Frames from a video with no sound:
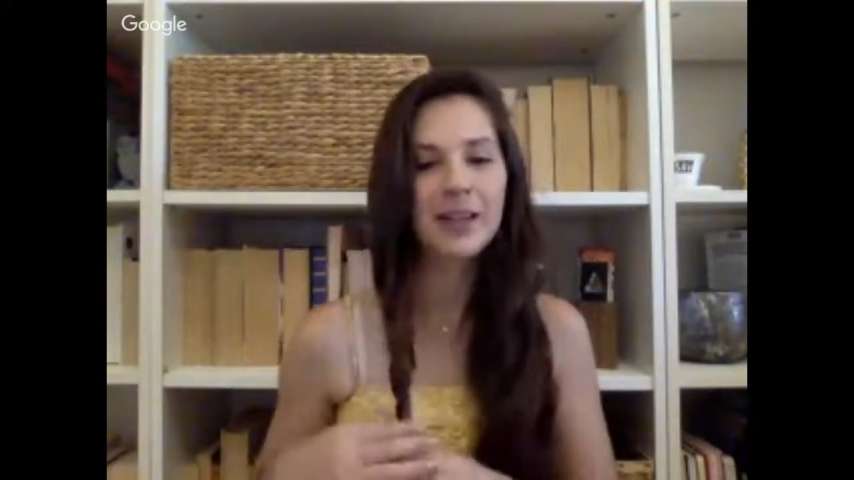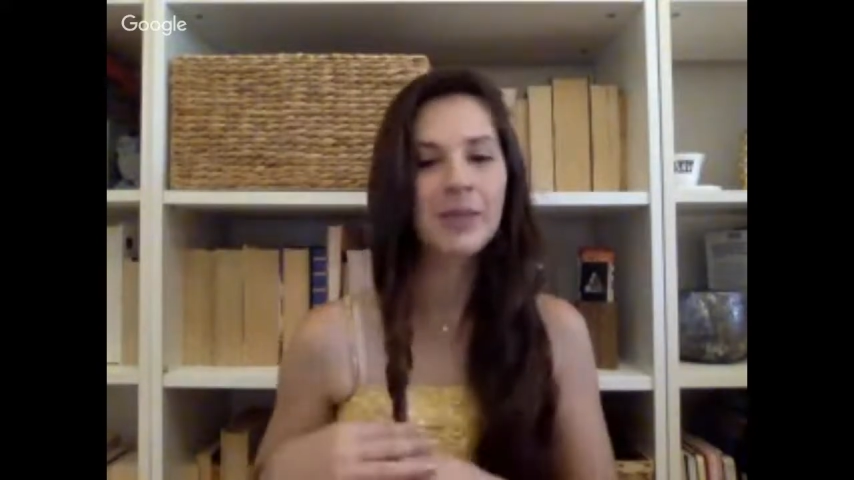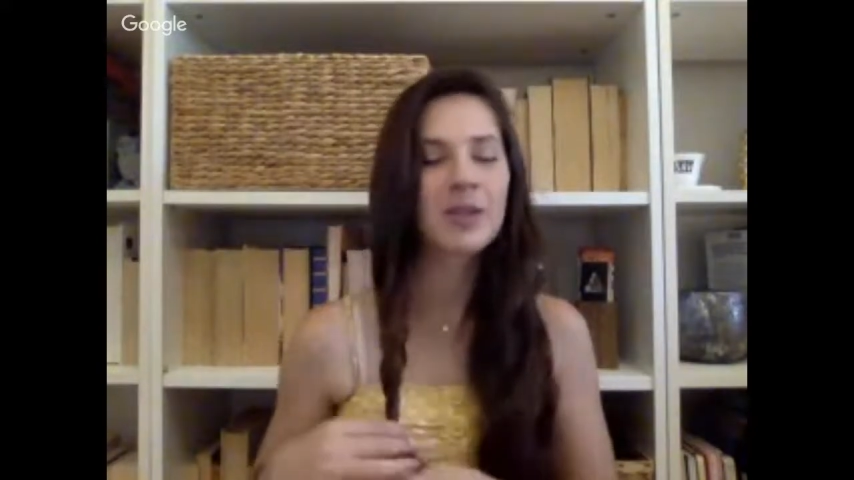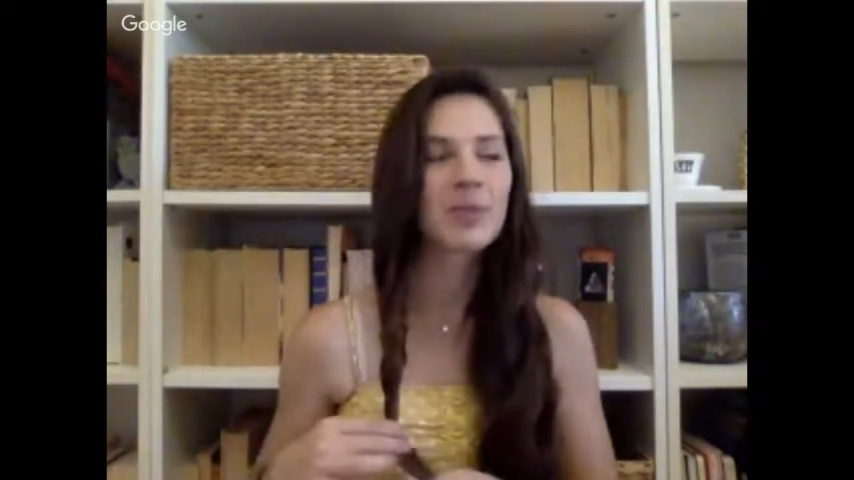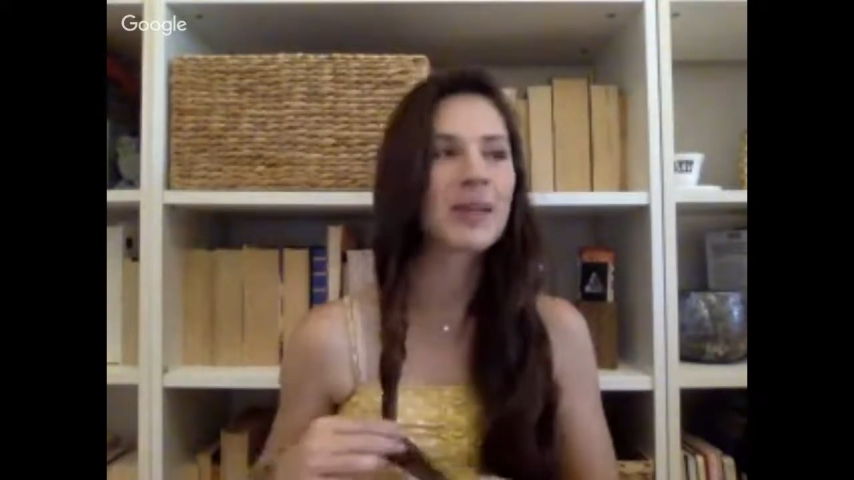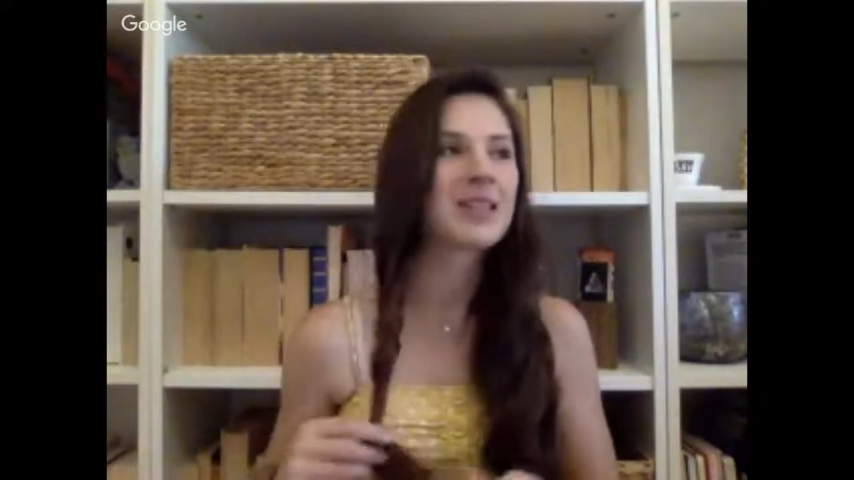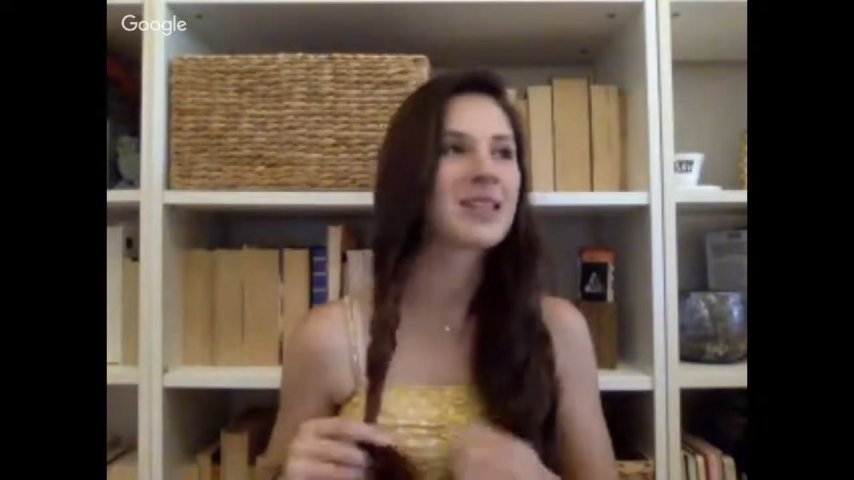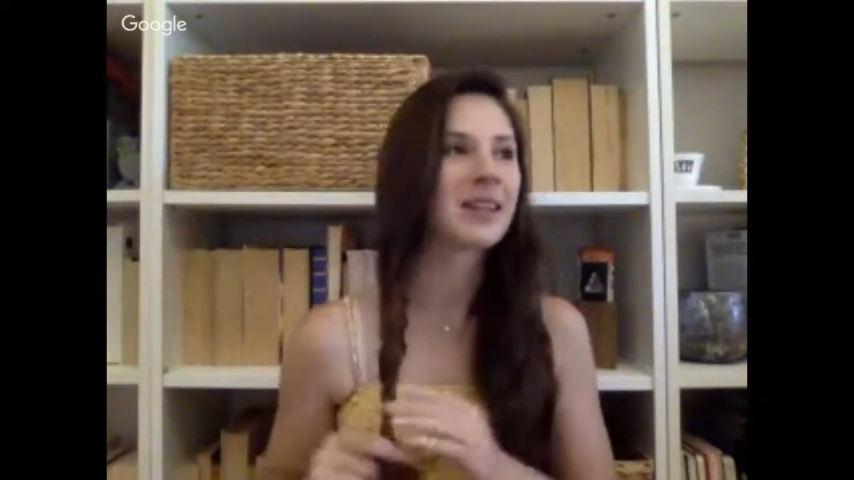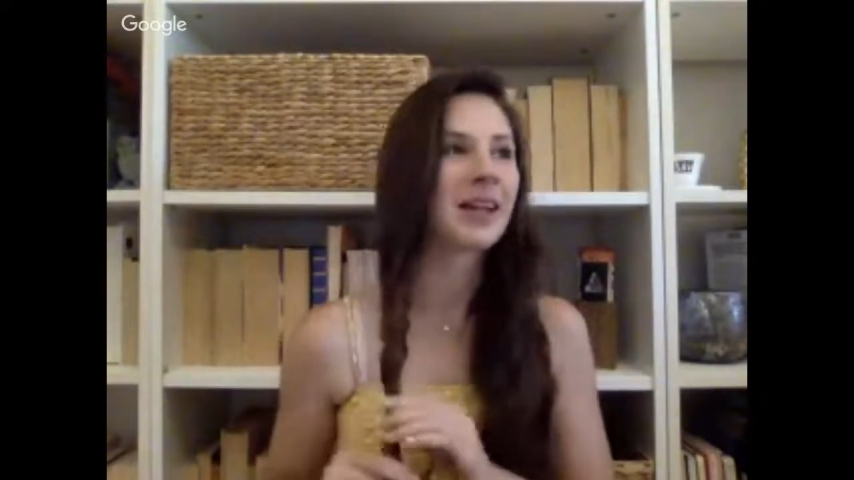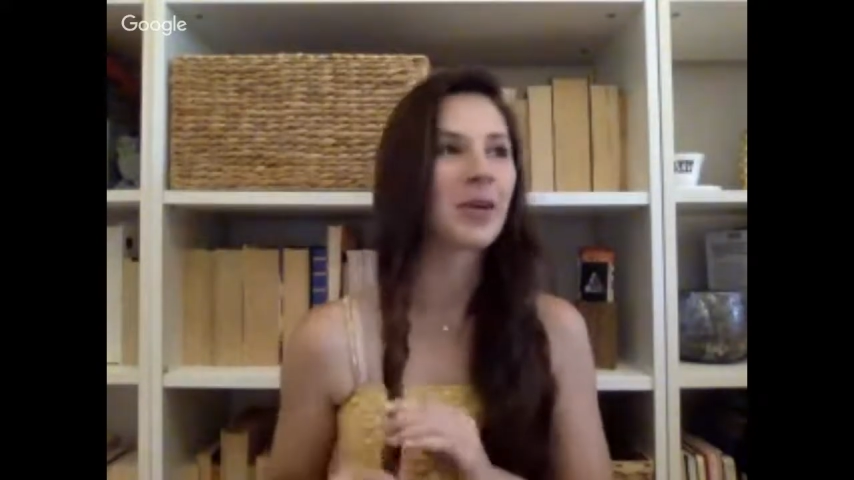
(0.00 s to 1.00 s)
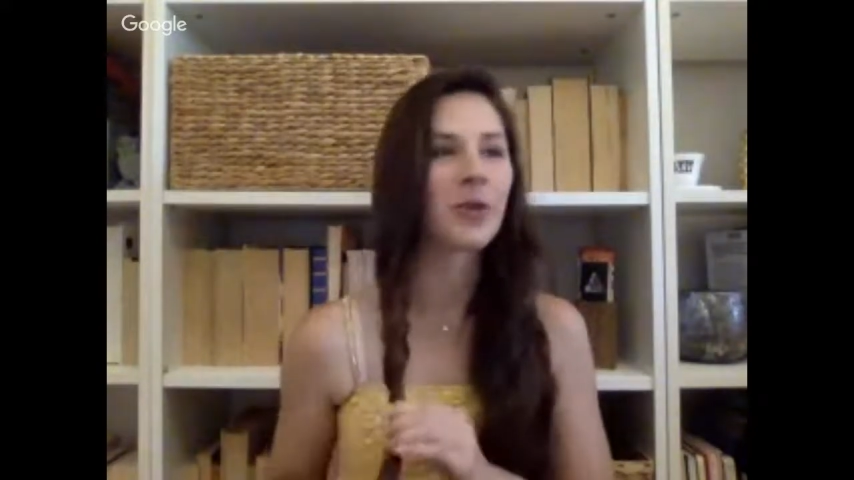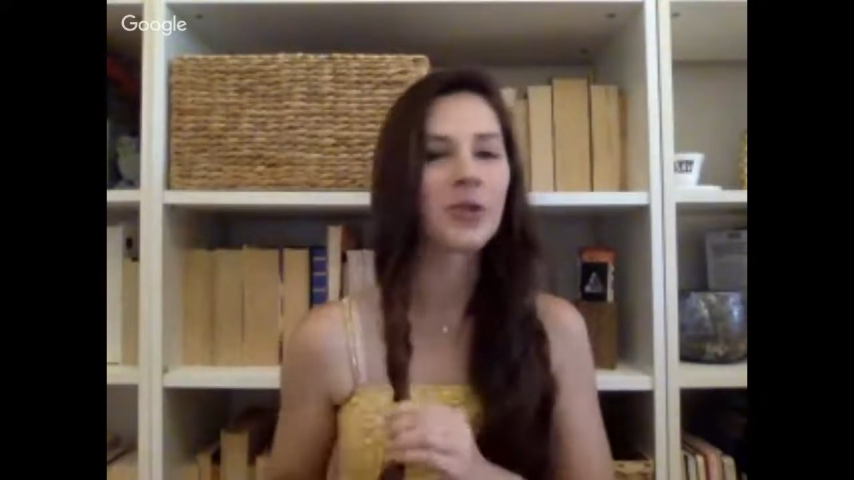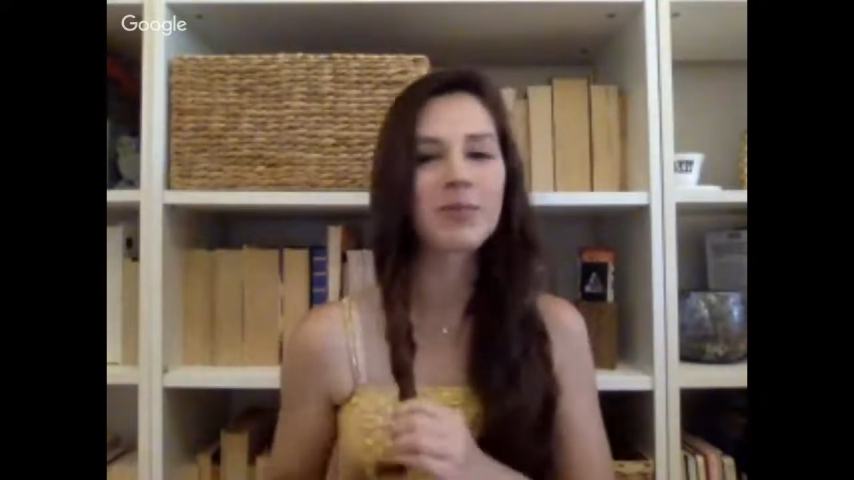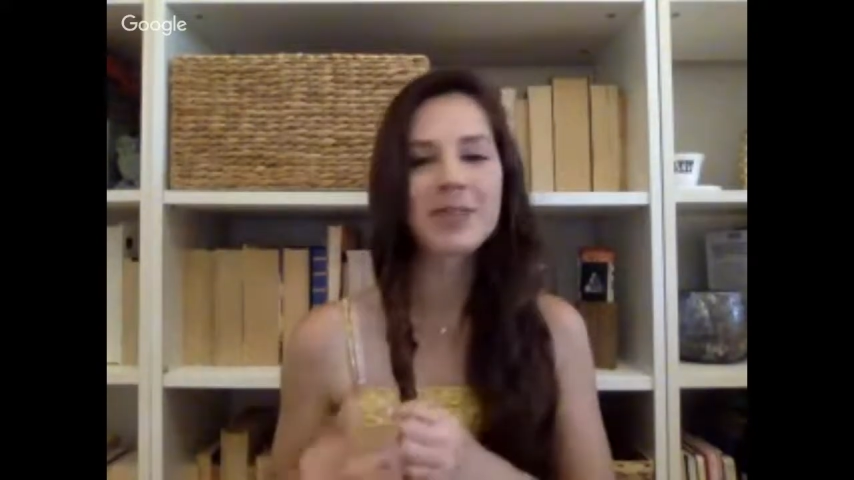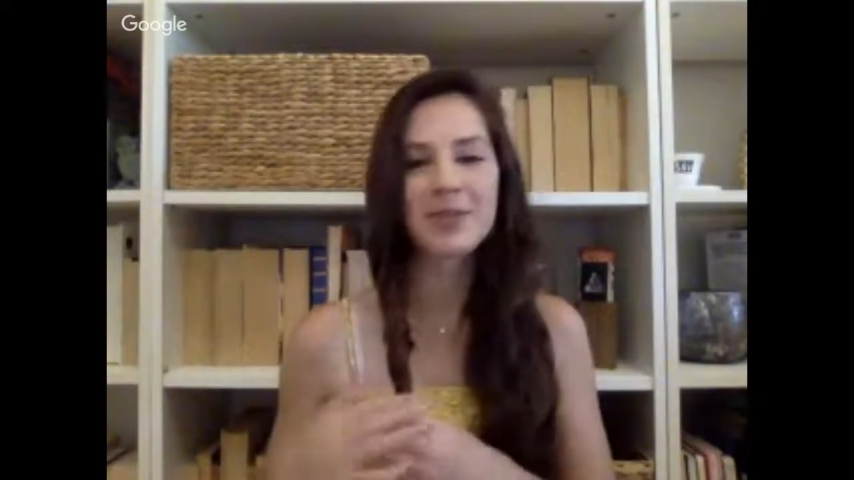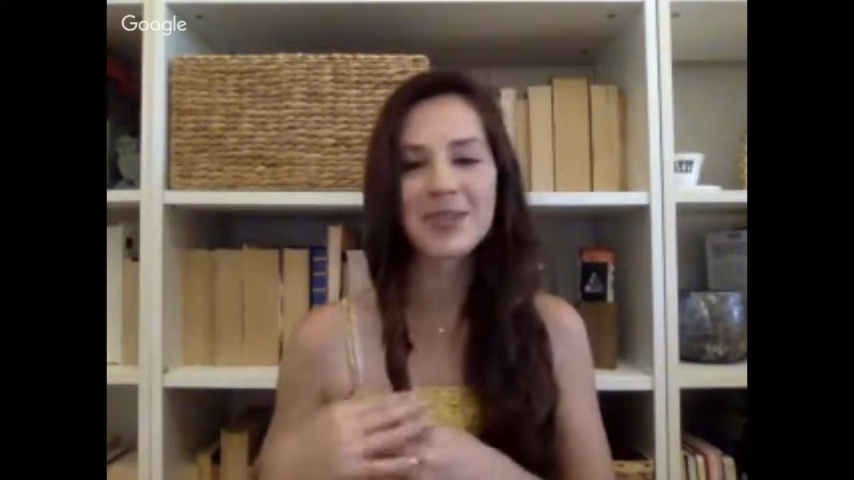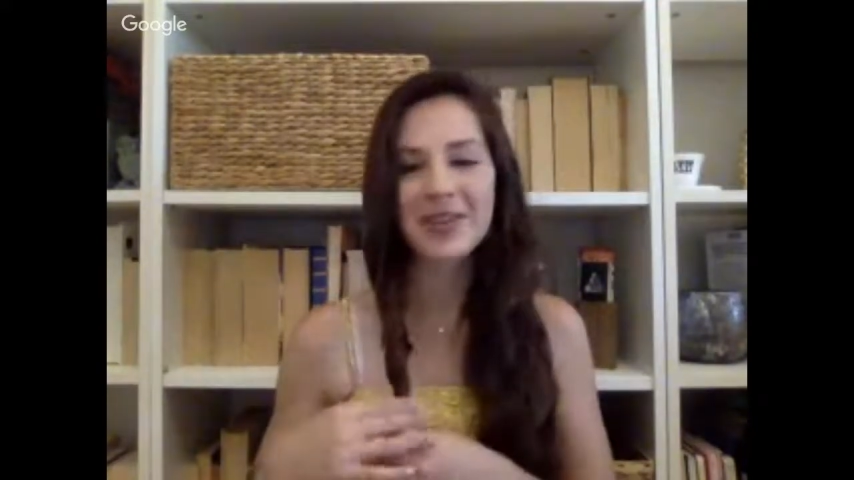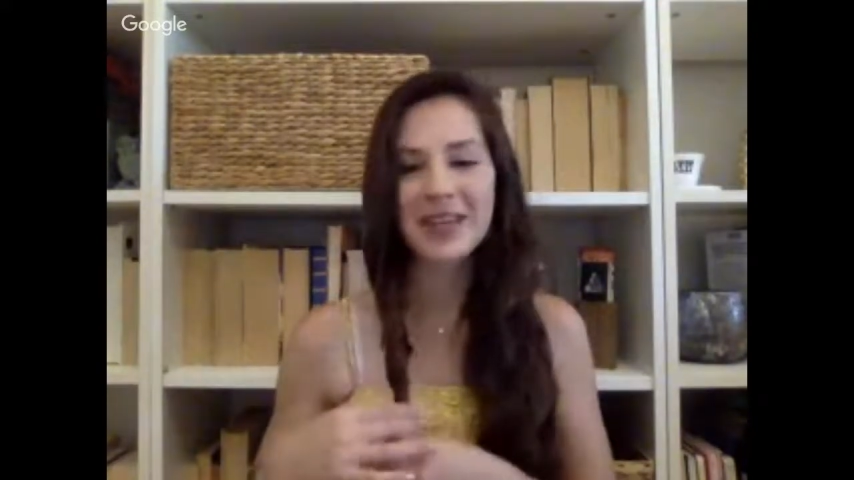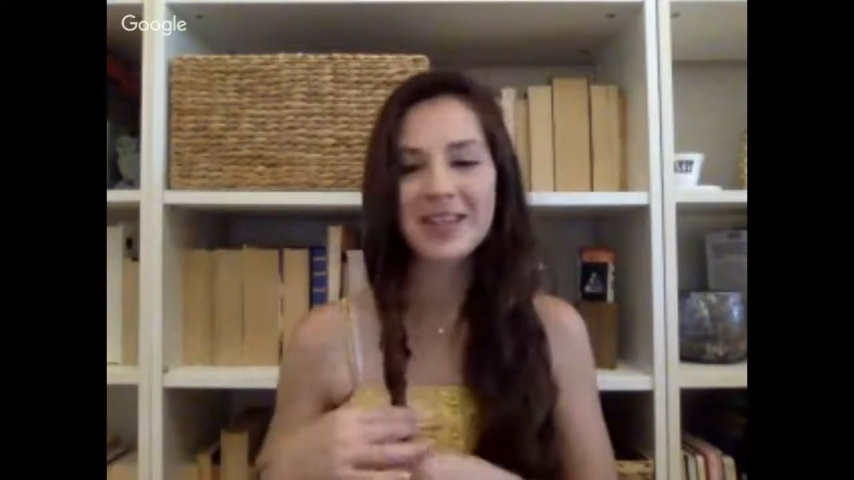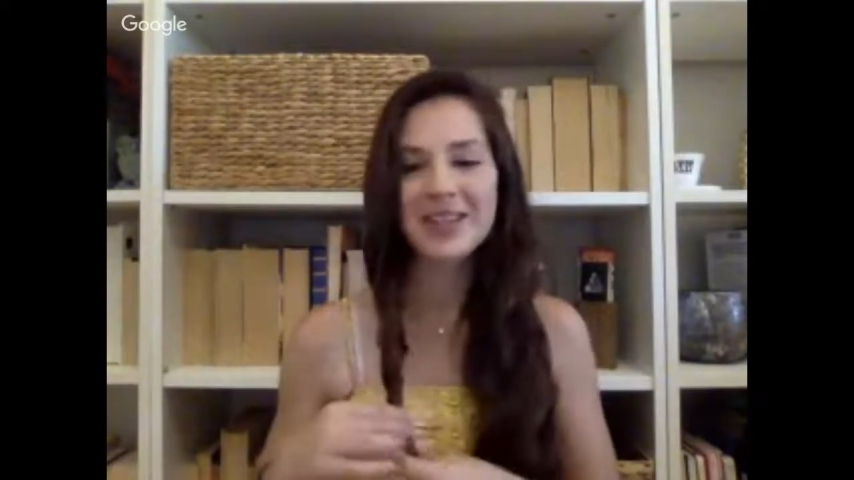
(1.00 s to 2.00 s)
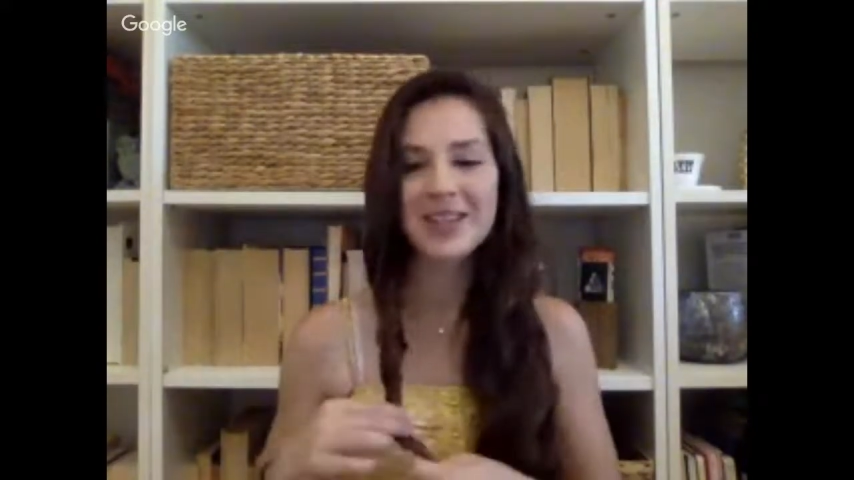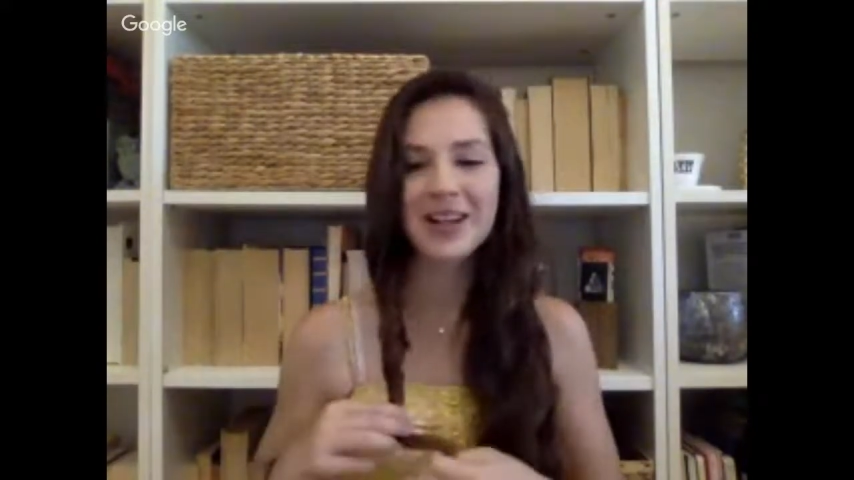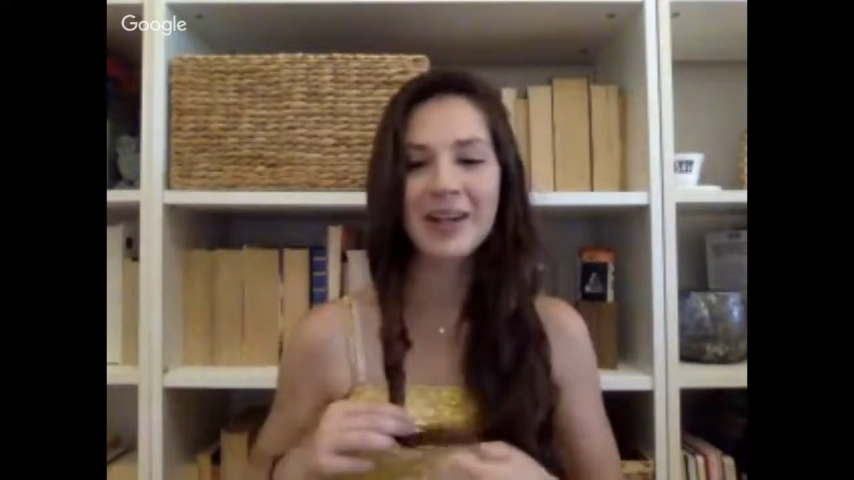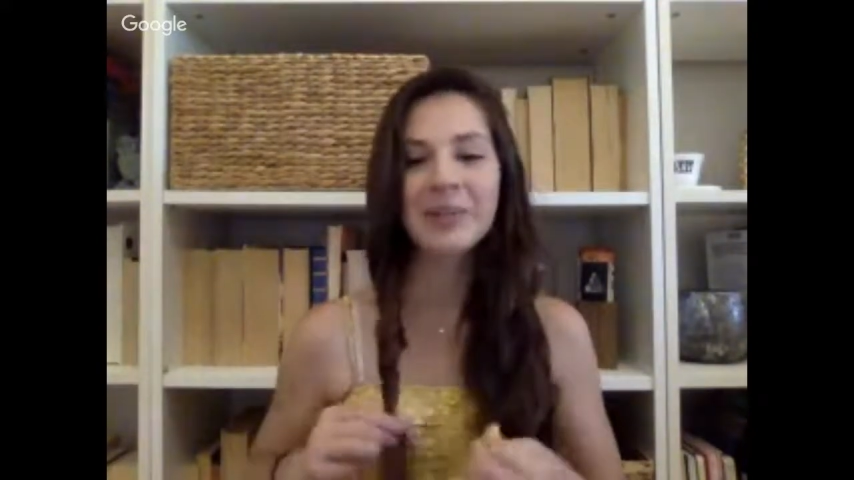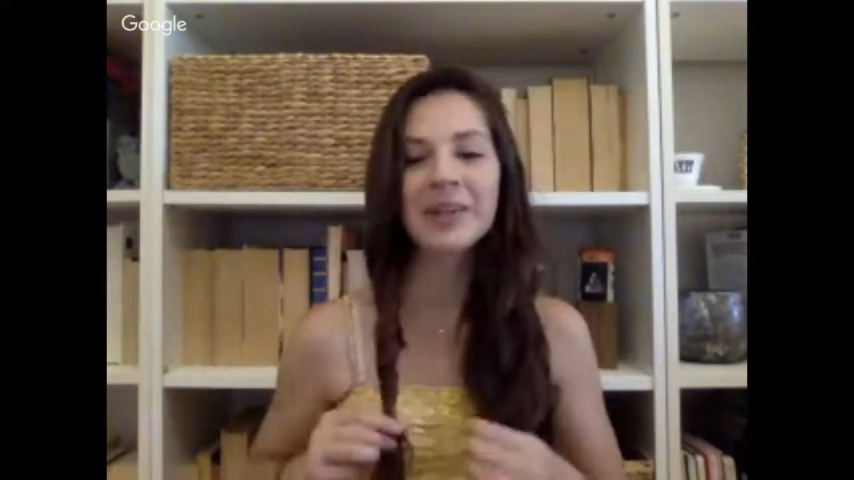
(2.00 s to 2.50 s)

which means that like autumn is also Easter time,